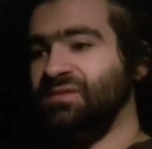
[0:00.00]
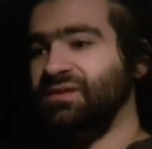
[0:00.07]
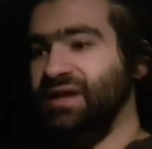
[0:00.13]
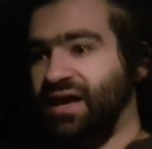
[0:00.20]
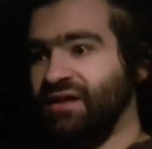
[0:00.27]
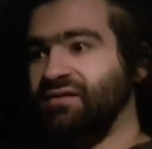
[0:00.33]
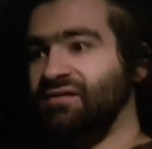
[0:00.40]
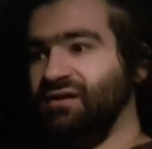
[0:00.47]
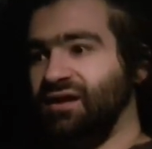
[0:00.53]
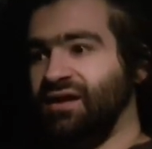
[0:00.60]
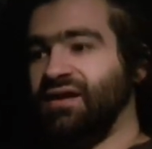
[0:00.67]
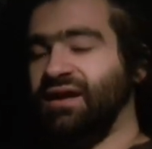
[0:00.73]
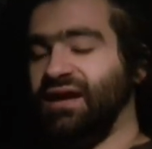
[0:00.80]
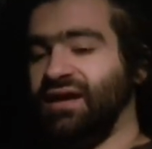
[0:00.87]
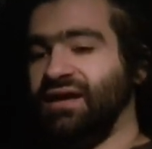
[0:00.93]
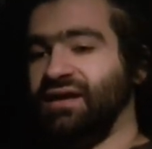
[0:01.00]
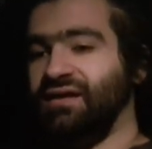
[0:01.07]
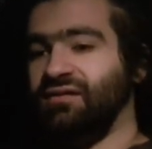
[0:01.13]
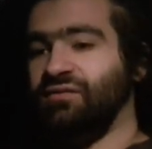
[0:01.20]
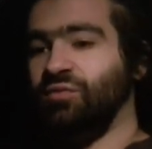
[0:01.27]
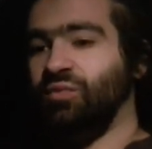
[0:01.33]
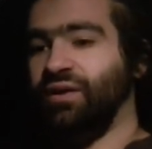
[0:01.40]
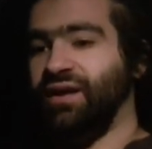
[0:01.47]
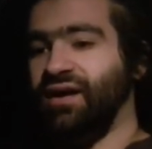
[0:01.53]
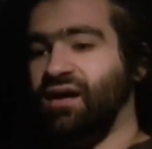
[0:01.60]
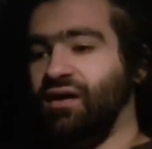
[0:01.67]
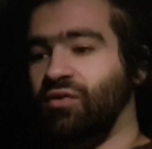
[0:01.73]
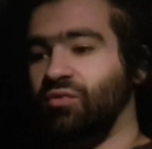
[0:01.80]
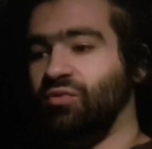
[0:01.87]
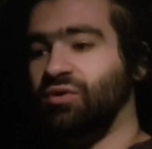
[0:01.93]
yeah, and then we
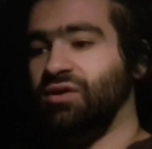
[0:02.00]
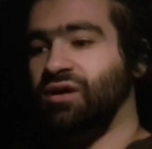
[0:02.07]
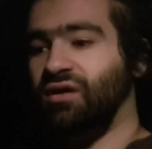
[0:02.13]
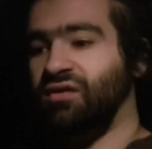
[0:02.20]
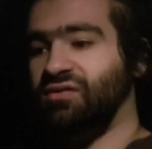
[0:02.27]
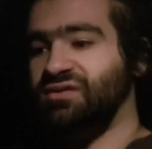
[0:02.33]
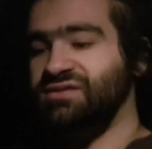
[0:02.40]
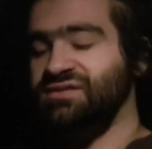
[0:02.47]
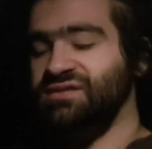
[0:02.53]
go our